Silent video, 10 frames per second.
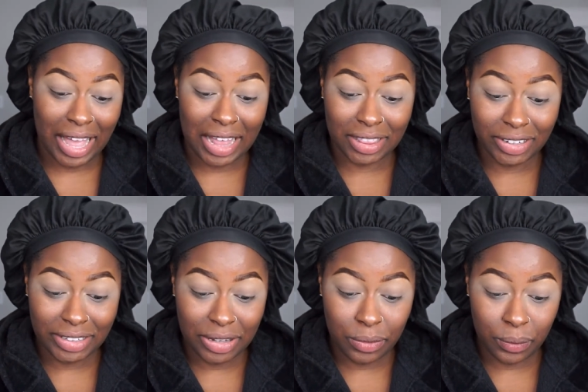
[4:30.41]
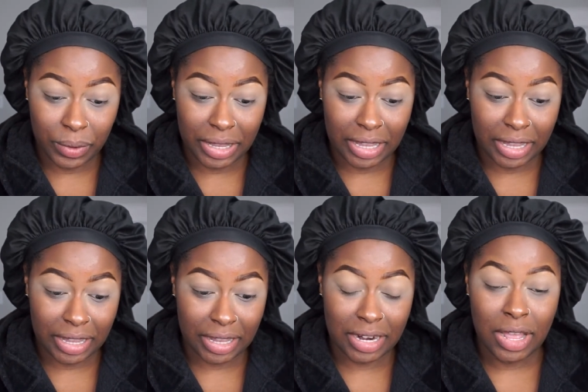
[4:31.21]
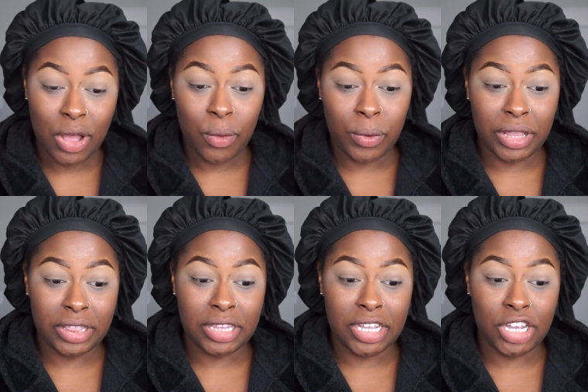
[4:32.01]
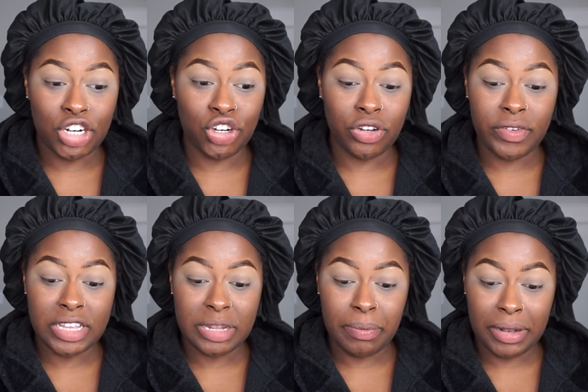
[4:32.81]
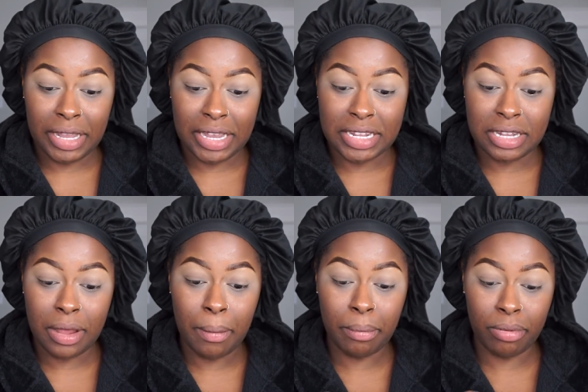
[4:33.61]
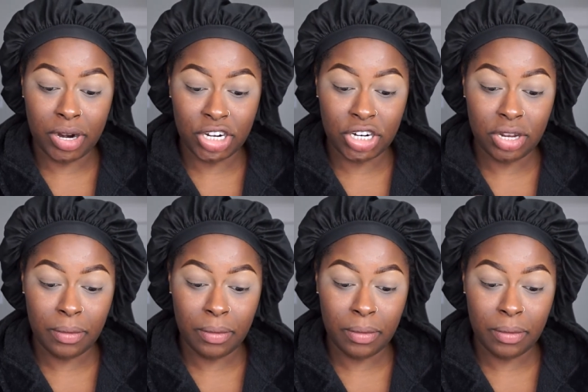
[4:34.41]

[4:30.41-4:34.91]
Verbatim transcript: I literally went in with the Juvia's Place Brush